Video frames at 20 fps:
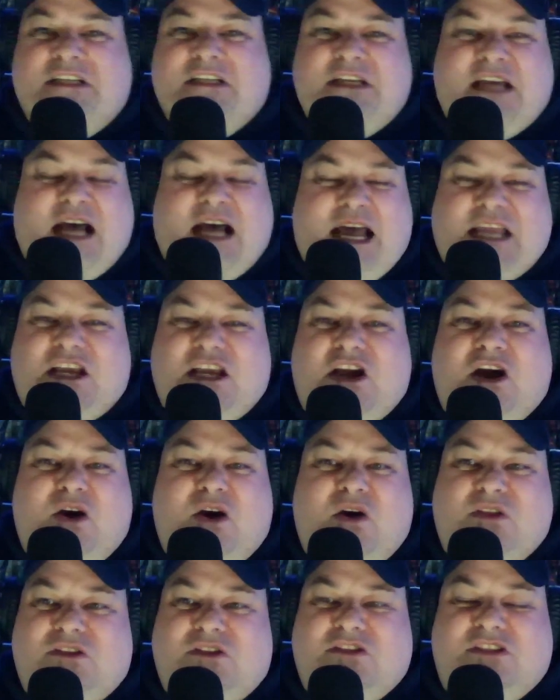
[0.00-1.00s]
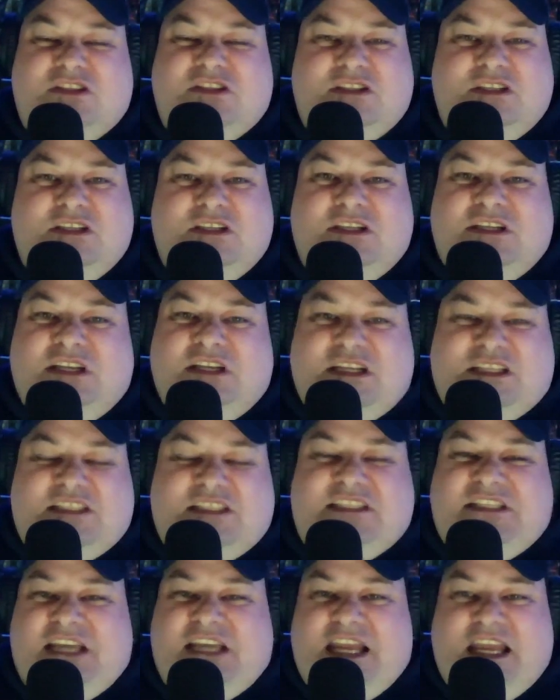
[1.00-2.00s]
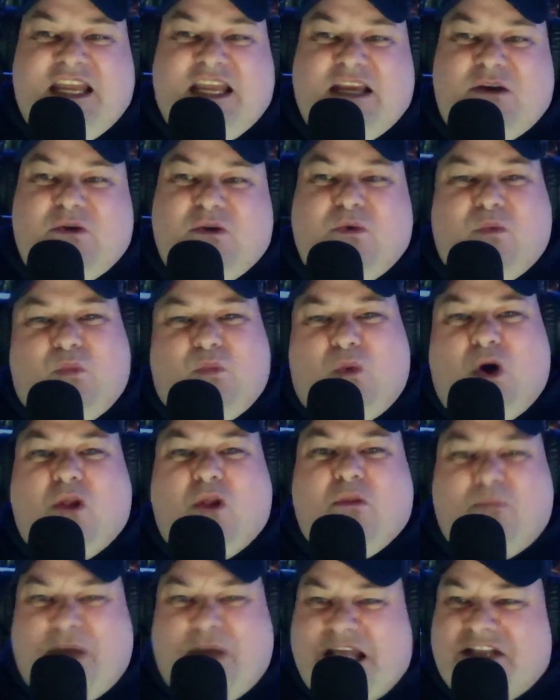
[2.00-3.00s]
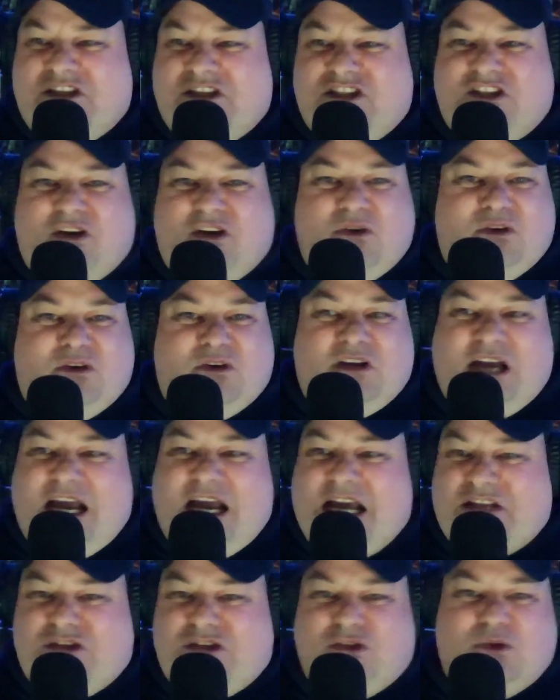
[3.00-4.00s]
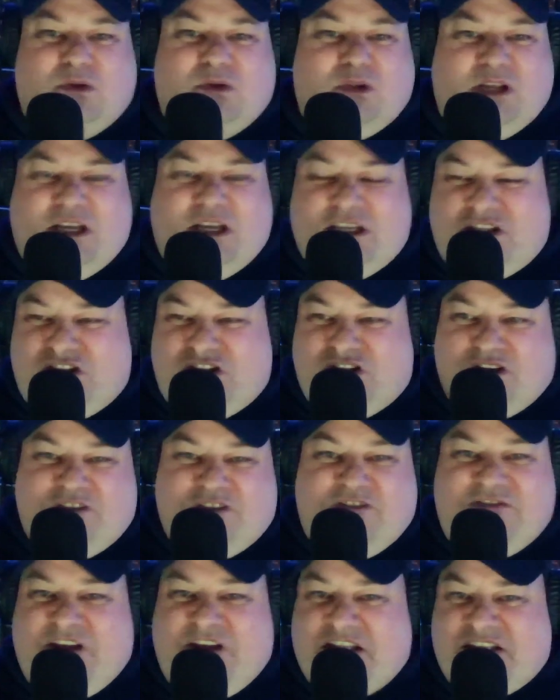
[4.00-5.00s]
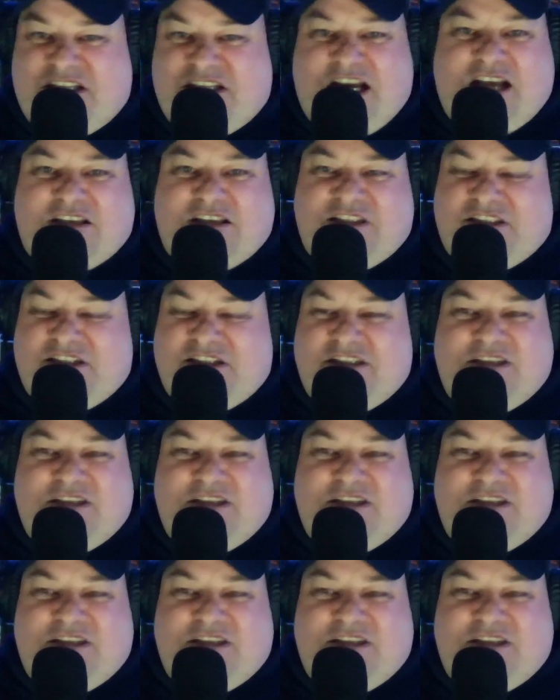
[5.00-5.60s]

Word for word: I can't see one bad song at all. It's just fantastic.